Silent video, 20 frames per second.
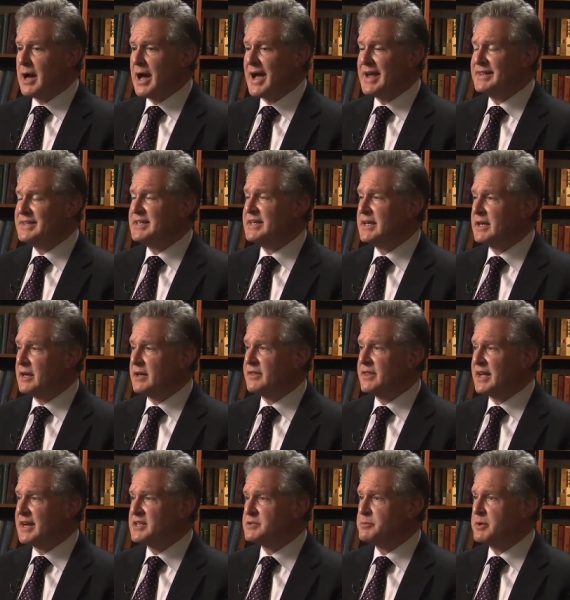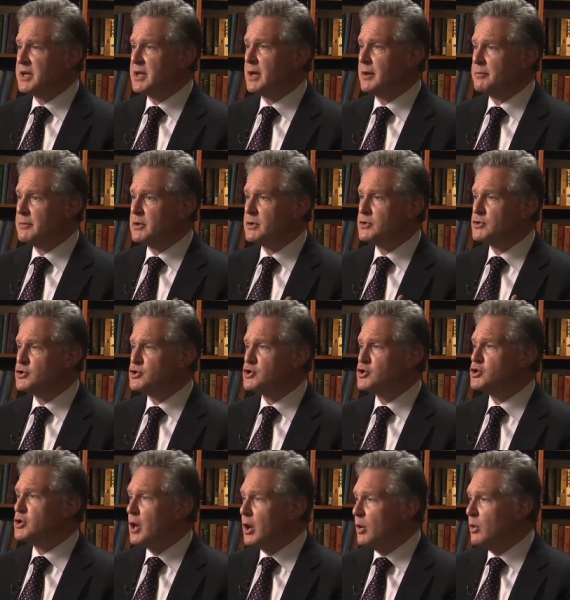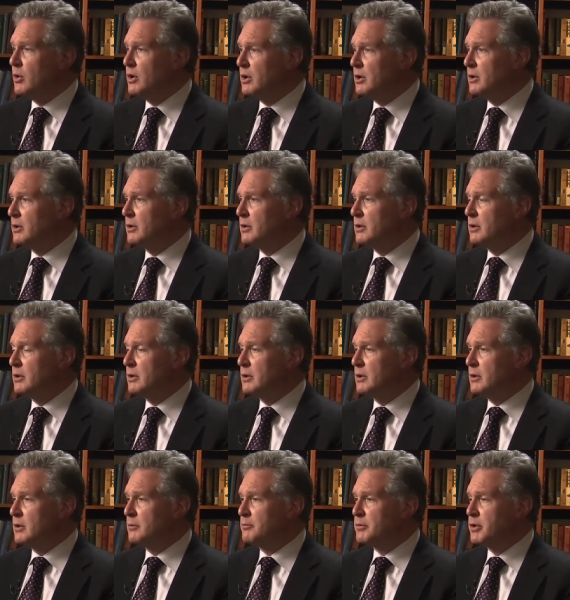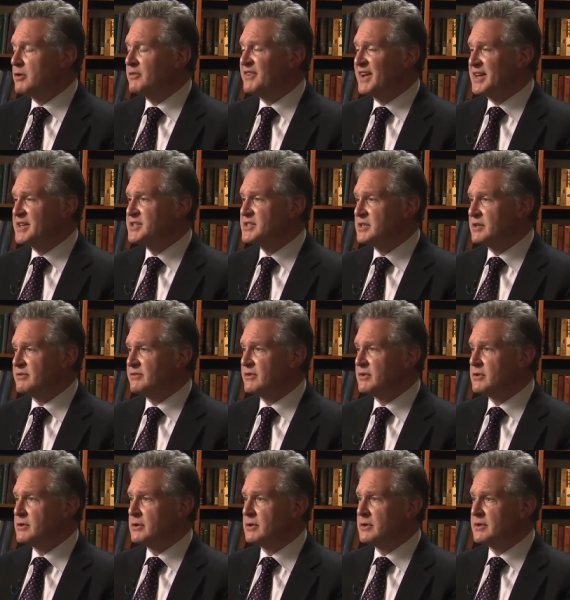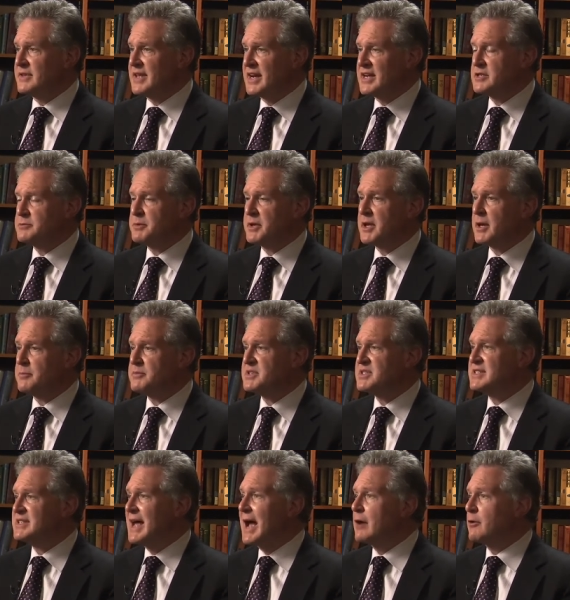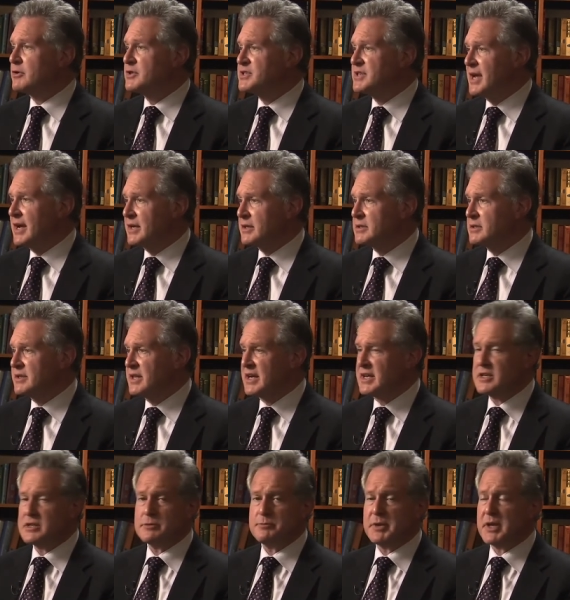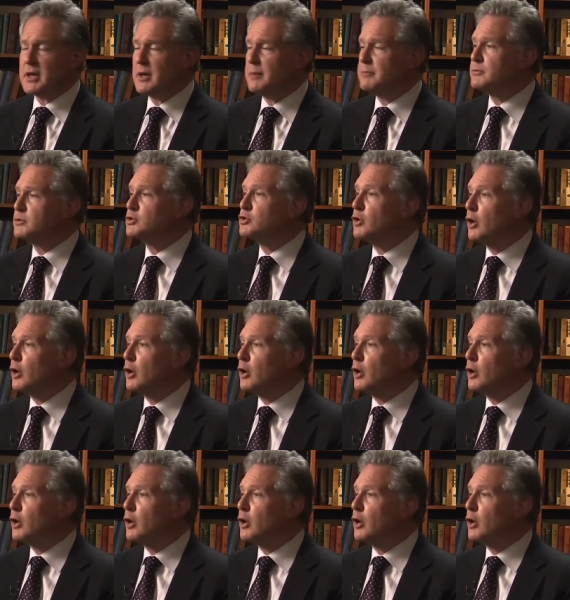idea that has become so pervasive, that has become sacrosanct, that it has become